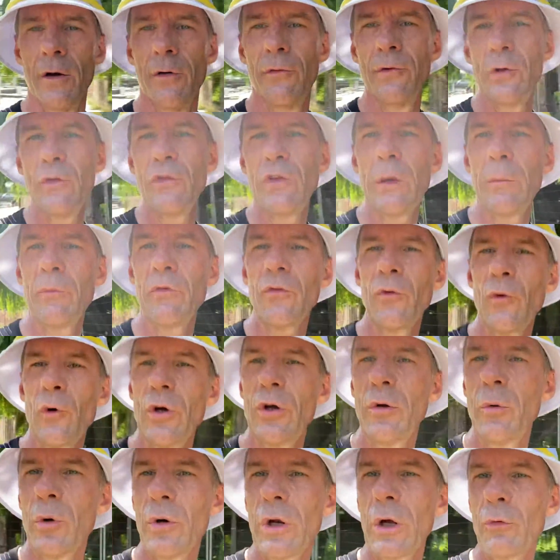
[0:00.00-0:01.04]
few tips for
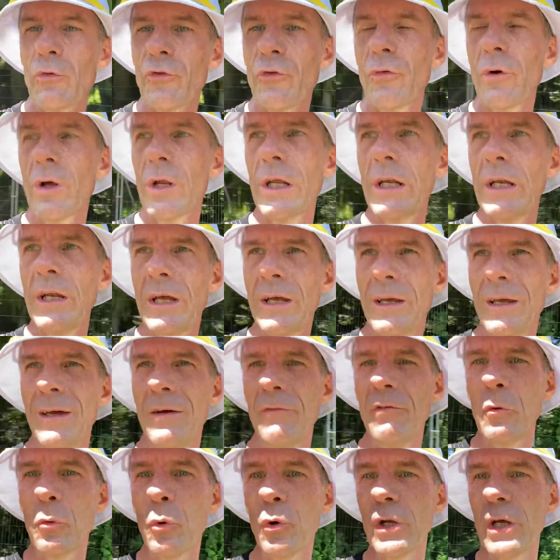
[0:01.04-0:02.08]
you on ultra running
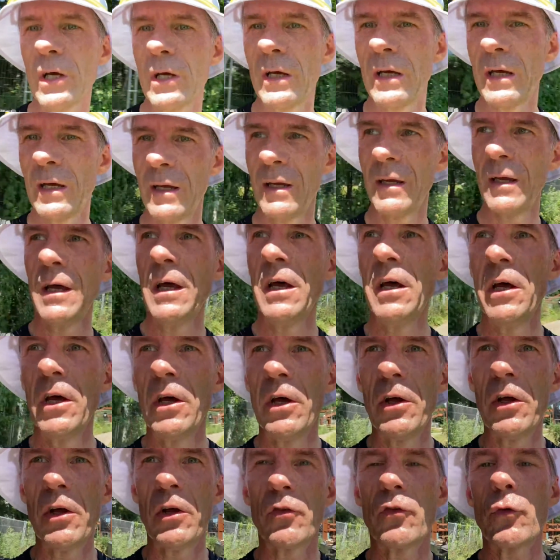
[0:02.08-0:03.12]
if you want to
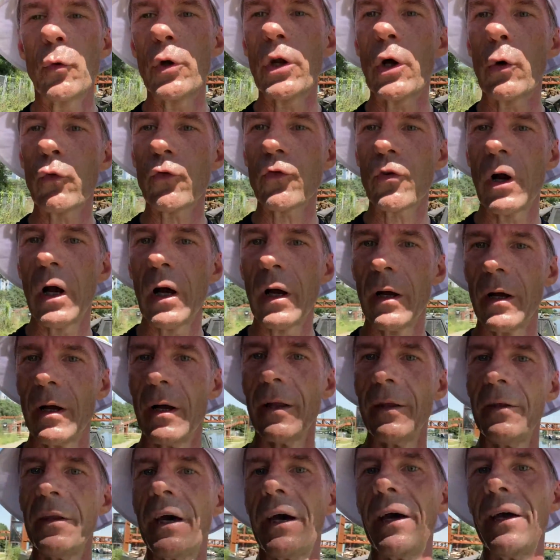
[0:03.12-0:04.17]
do an ultra
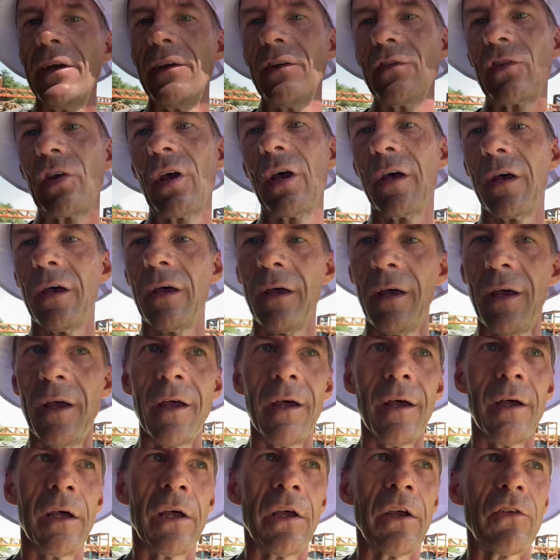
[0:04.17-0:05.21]
that is
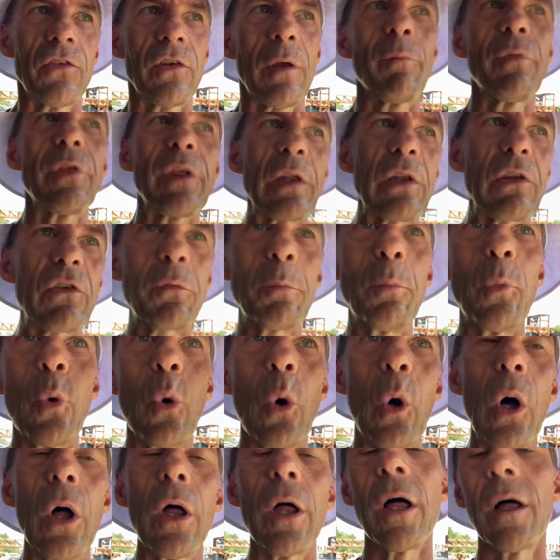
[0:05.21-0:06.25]
something that's
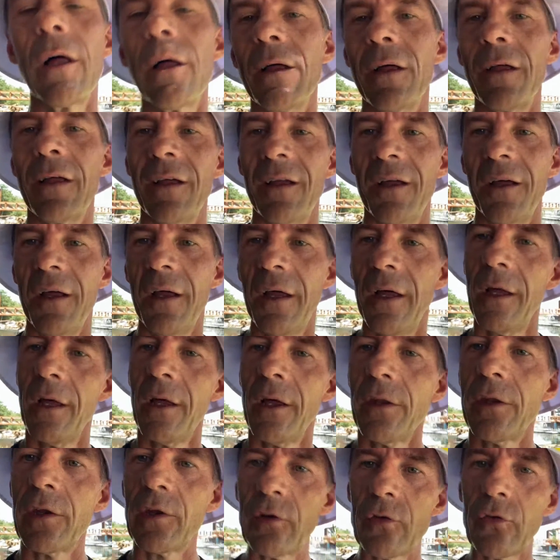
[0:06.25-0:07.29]
more
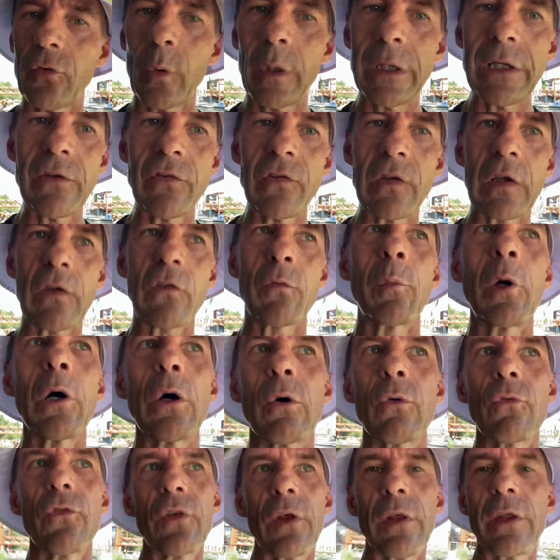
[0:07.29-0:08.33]
than 26
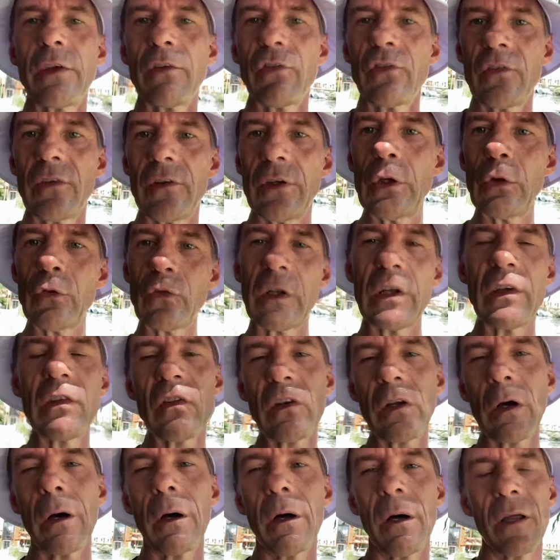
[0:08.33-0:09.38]
miles so they usually
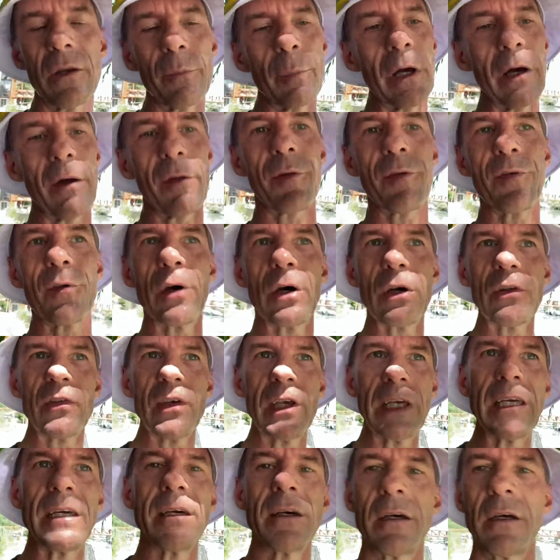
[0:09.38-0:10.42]
start at about
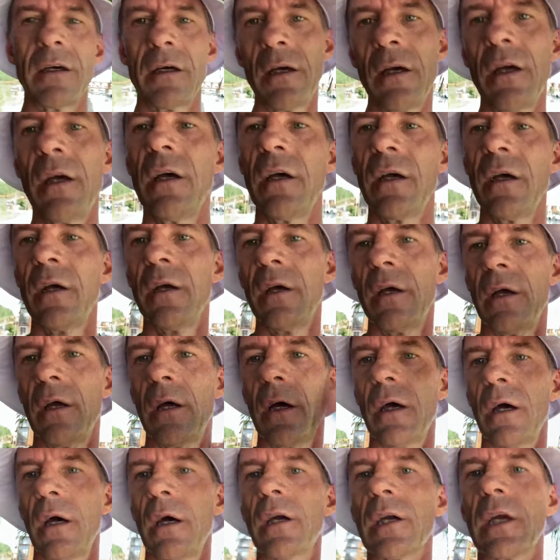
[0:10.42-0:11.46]
30
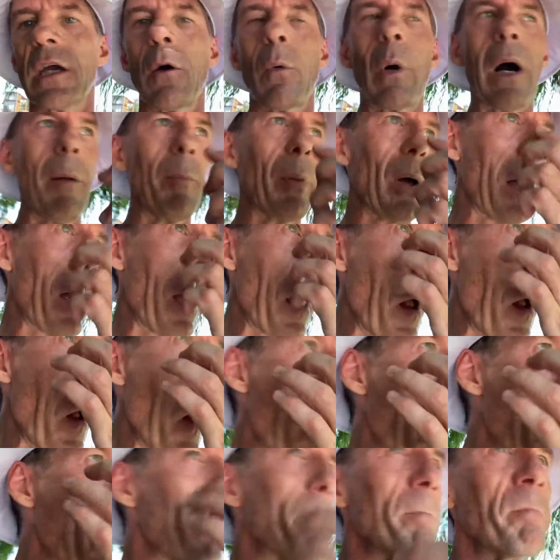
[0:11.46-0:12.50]
and go up
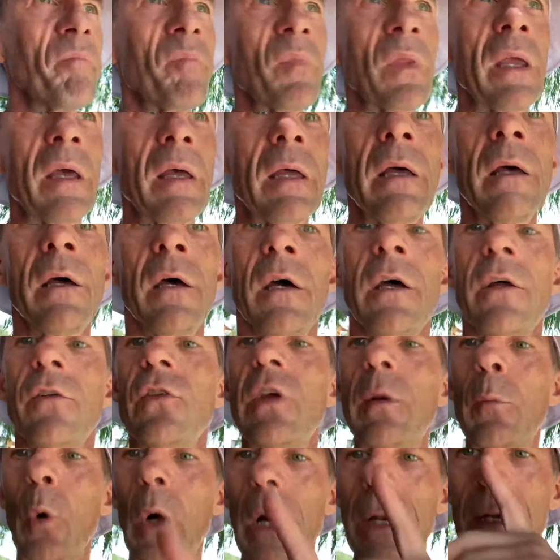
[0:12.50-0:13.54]

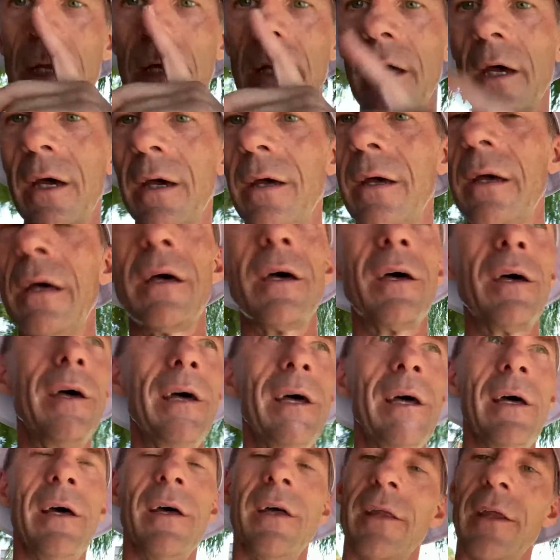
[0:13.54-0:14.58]
tip one
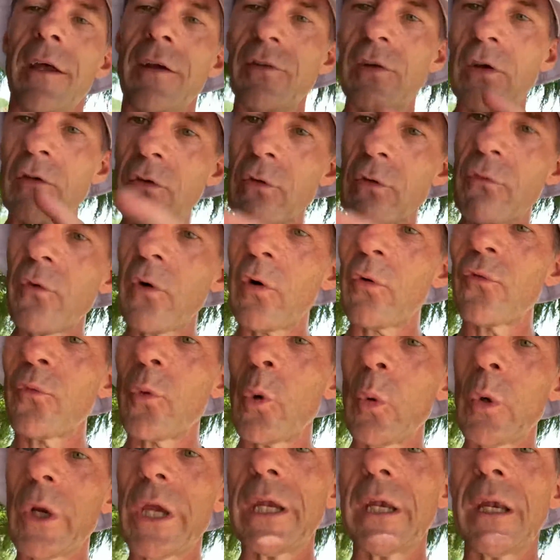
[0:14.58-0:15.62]
it does involve
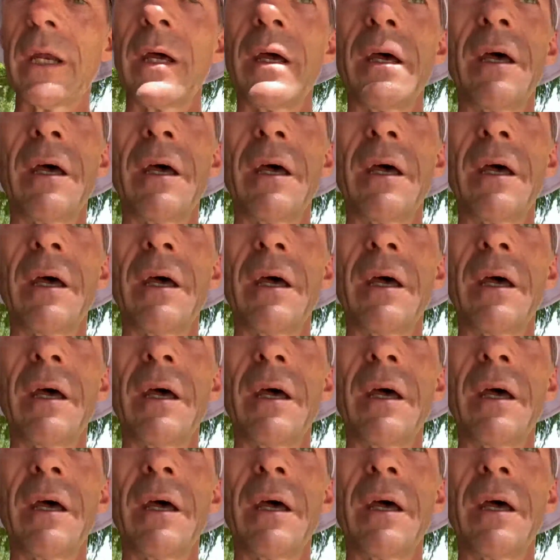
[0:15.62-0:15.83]
walking